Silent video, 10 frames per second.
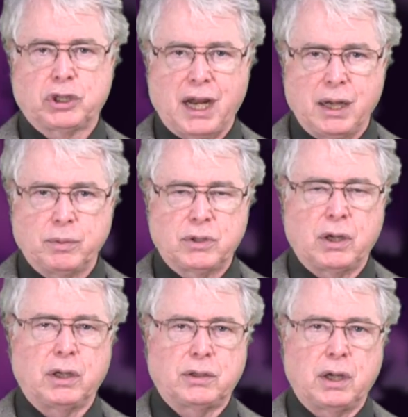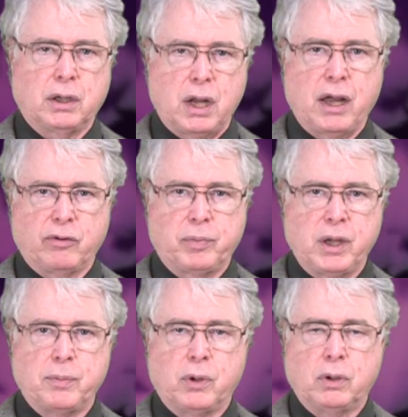shape, say a lot of
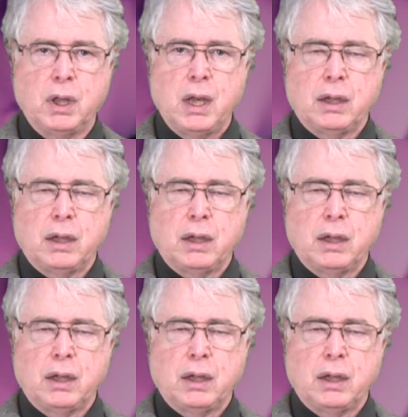people,